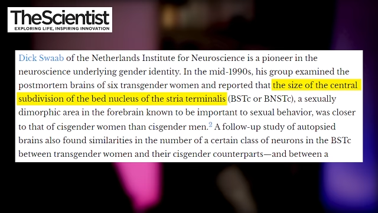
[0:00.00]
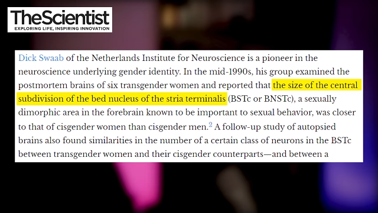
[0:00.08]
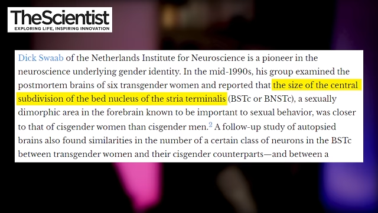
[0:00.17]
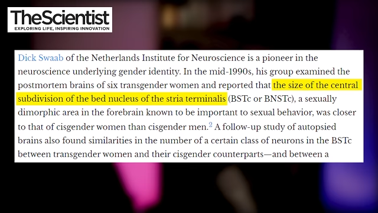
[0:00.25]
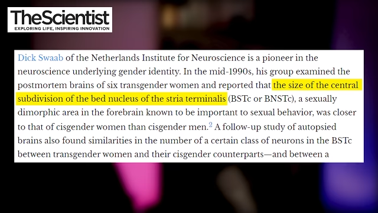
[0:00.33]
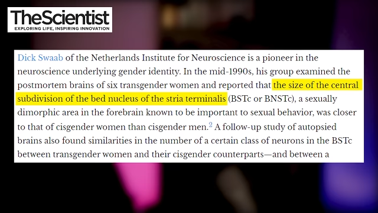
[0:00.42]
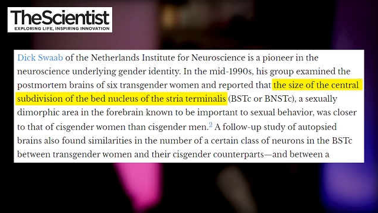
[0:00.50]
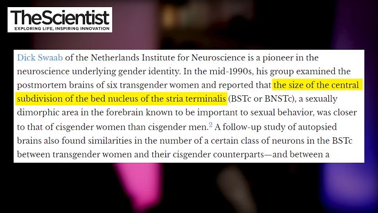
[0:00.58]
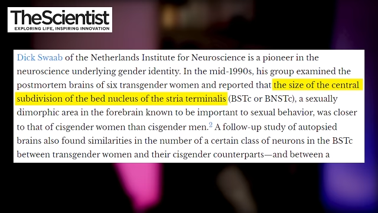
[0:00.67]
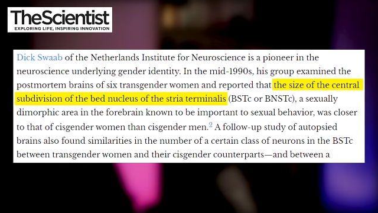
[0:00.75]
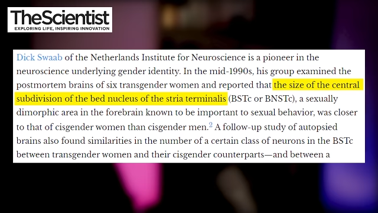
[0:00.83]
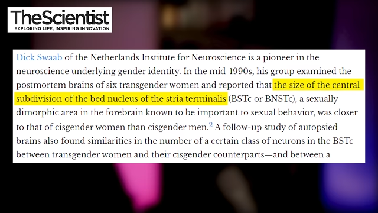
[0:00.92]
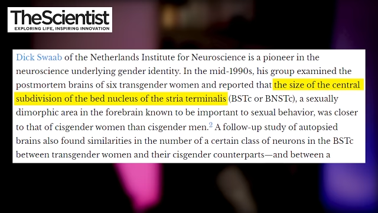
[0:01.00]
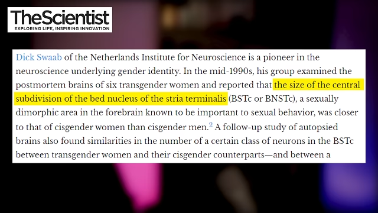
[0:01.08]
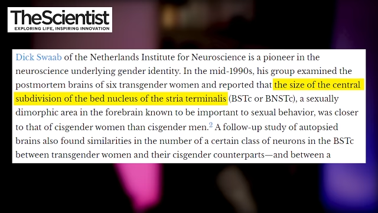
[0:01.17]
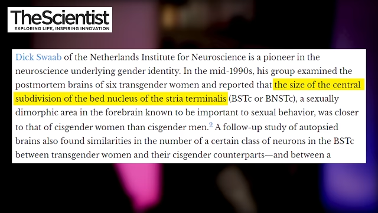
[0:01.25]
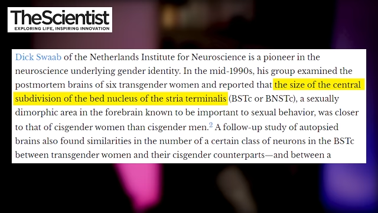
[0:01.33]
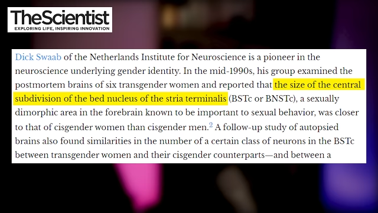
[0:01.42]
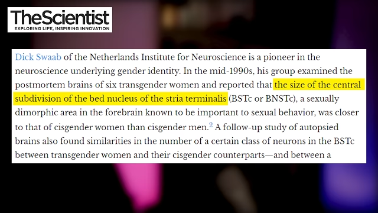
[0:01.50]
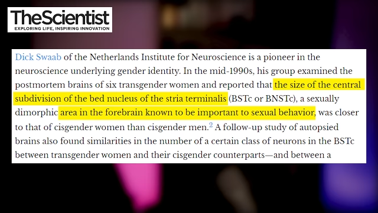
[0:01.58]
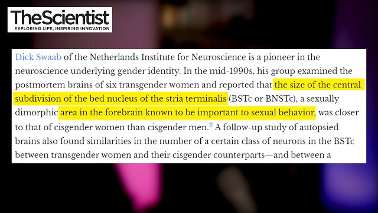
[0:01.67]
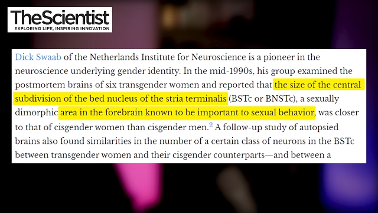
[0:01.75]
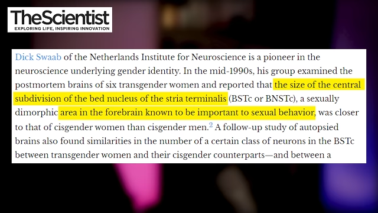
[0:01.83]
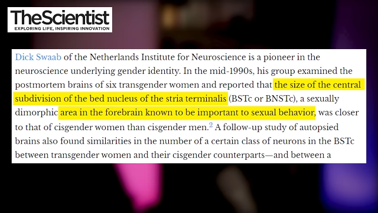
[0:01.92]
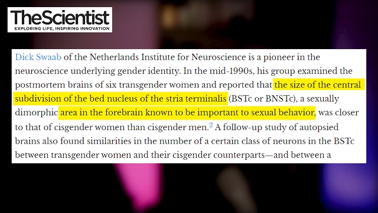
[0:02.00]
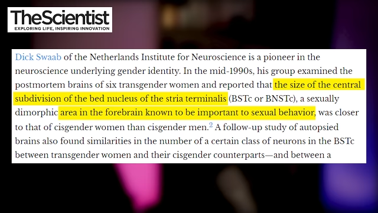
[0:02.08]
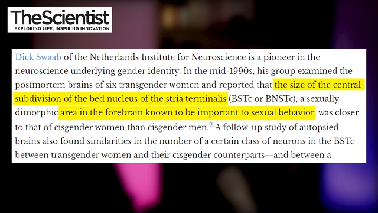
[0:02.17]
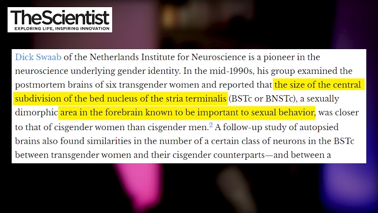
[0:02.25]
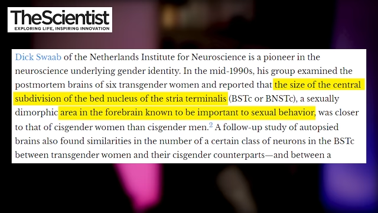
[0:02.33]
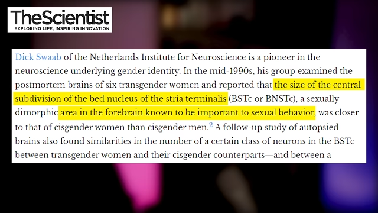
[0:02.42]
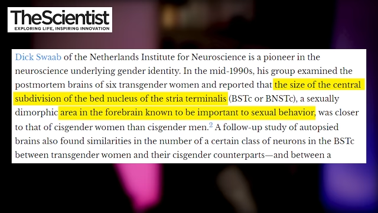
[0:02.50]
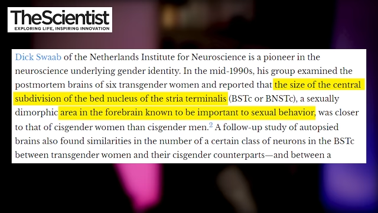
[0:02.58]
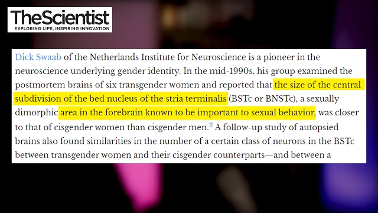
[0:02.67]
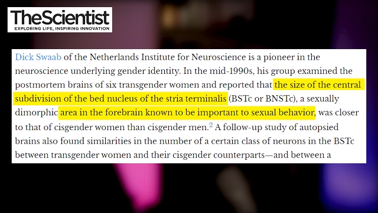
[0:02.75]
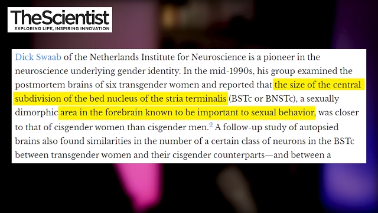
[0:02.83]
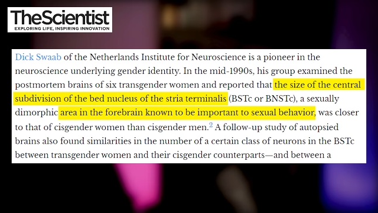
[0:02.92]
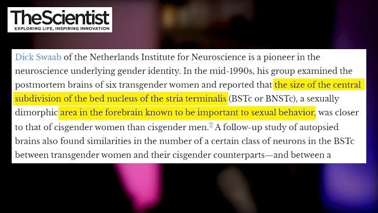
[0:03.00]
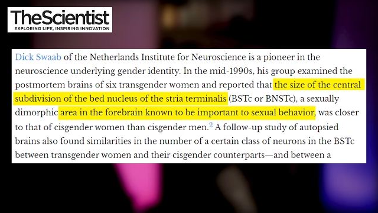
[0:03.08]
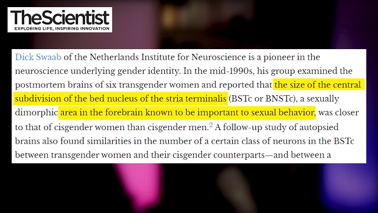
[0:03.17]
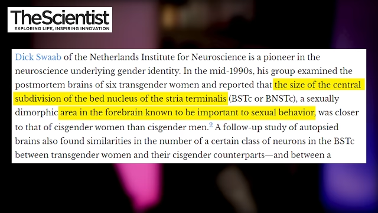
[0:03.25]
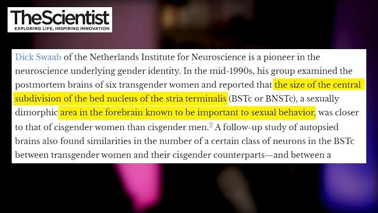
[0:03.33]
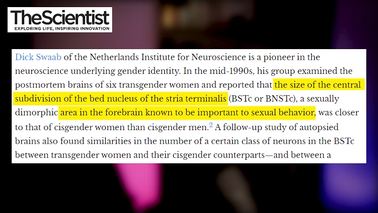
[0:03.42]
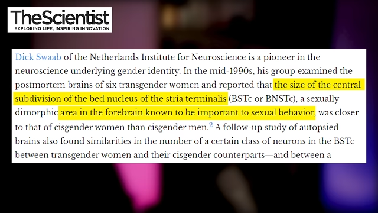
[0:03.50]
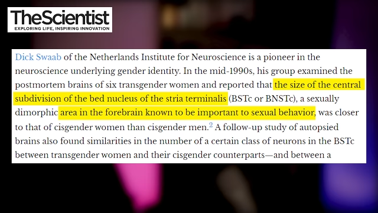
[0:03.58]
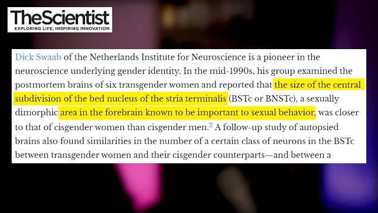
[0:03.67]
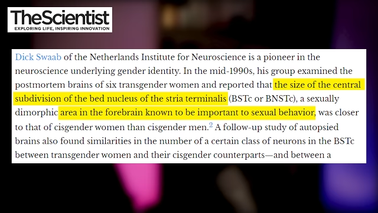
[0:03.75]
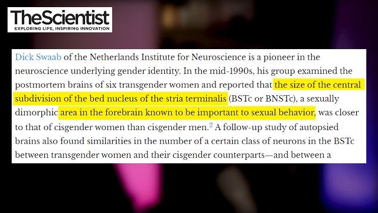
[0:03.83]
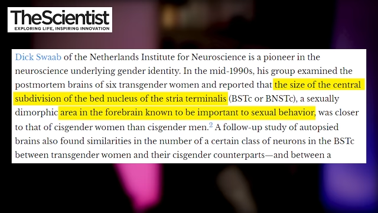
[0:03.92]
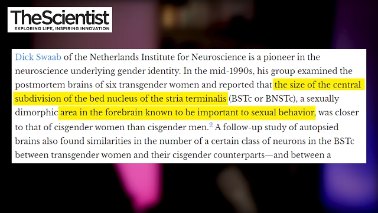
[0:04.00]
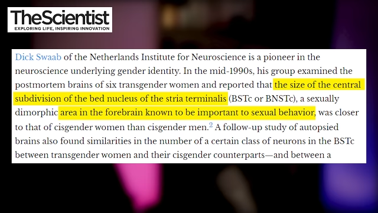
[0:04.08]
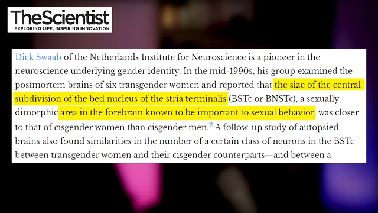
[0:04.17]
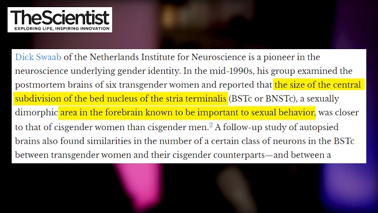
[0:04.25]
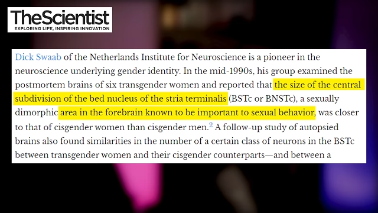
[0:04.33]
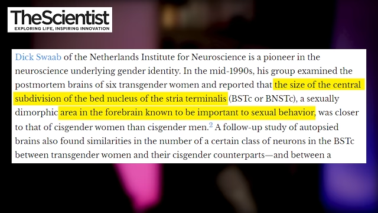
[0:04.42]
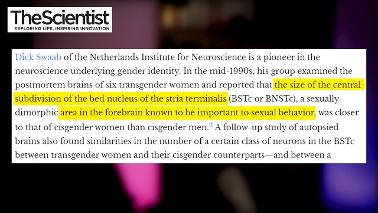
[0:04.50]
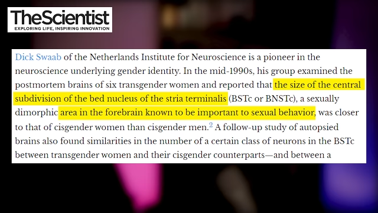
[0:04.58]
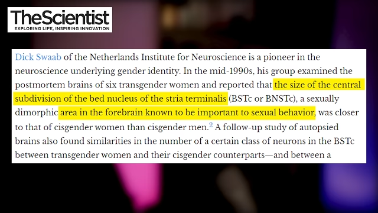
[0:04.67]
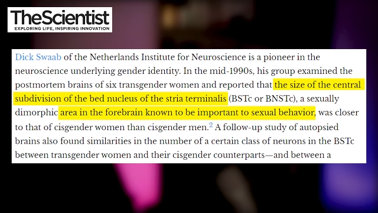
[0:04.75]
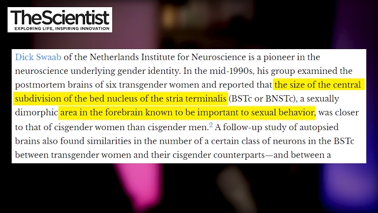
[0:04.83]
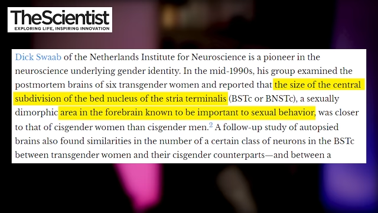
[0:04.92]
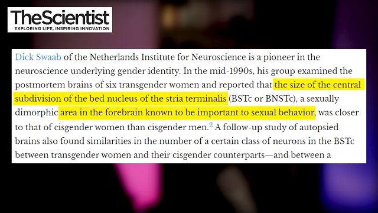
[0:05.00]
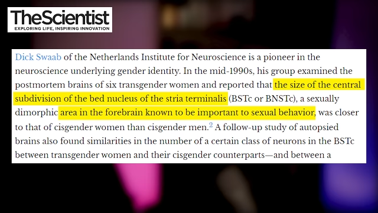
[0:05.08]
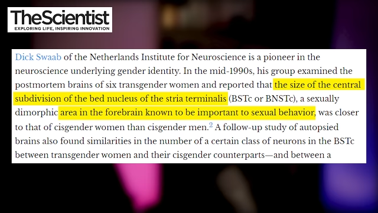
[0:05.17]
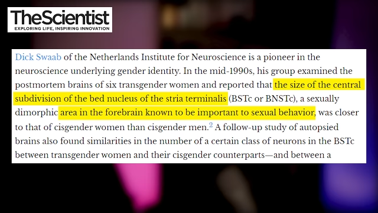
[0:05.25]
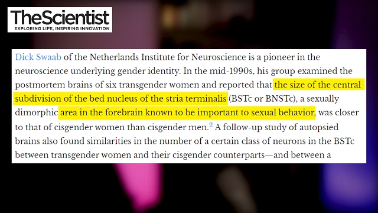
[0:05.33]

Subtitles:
No face is visible, so there are no lips to read.